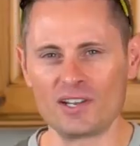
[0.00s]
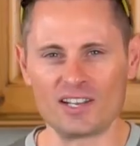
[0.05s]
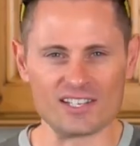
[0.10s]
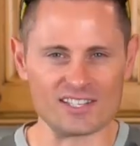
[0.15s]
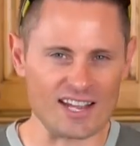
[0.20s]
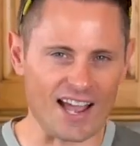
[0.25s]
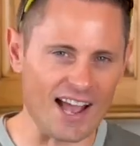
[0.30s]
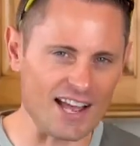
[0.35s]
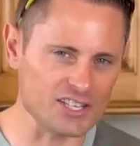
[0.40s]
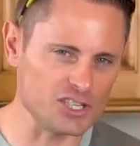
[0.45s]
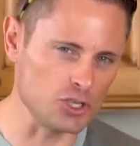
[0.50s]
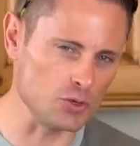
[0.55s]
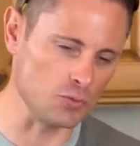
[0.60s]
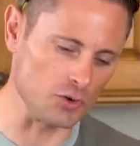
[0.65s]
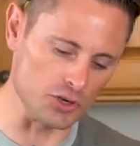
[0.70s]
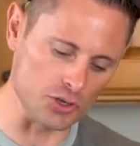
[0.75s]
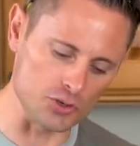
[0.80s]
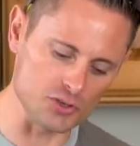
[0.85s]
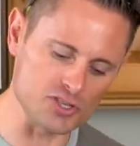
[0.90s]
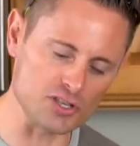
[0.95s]
because as you
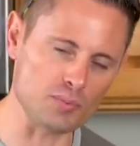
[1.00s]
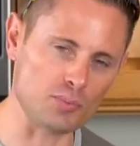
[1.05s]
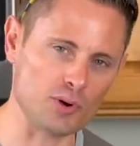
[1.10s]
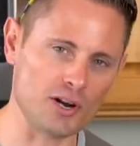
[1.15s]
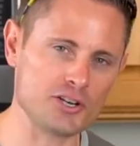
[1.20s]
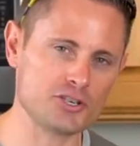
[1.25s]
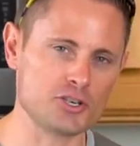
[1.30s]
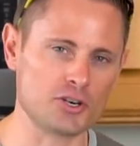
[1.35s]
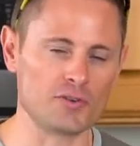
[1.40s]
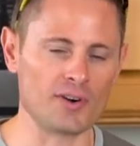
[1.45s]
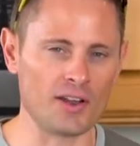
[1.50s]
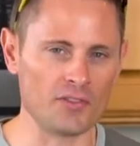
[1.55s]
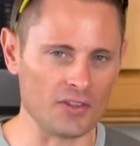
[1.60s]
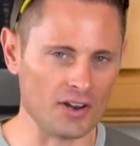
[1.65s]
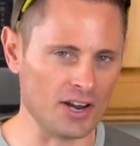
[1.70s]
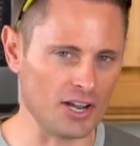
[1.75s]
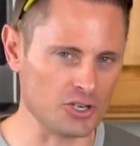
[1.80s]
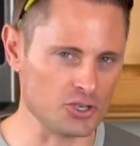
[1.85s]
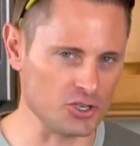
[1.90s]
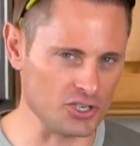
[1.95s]
reduce the pressure around the
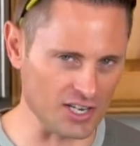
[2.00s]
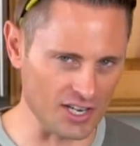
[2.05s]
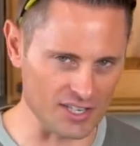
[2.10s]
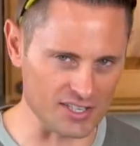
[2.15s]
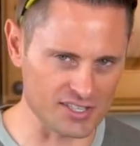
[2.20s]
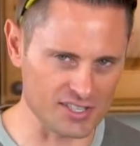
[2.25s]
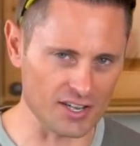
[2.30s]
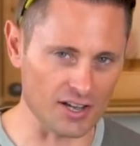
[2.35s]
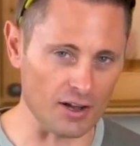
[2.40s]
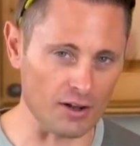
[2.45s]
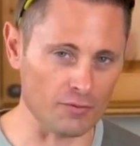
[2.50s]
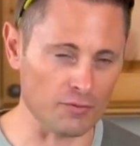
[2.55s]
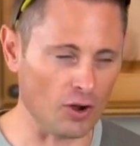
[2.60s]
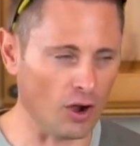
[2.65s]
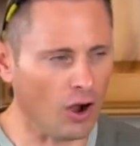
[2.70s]
nitrogen itself,